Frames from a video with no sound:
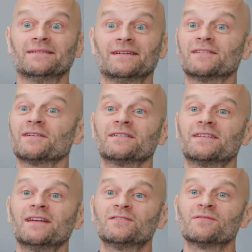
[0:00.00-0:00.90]
gets our
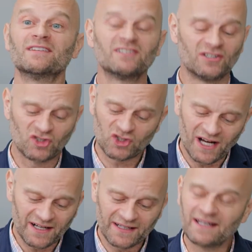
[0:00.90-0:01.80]
attention, right? This is
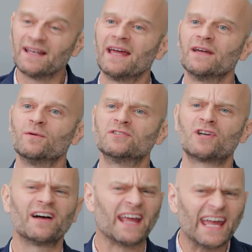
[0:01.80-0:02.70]
shocking language.
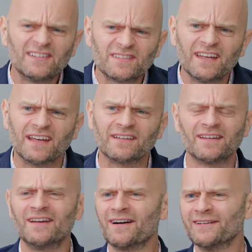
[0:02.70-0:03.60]
God hates things.
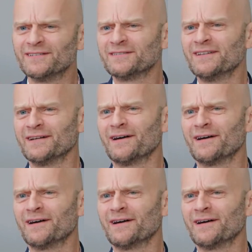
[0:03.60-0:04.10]
God's just not a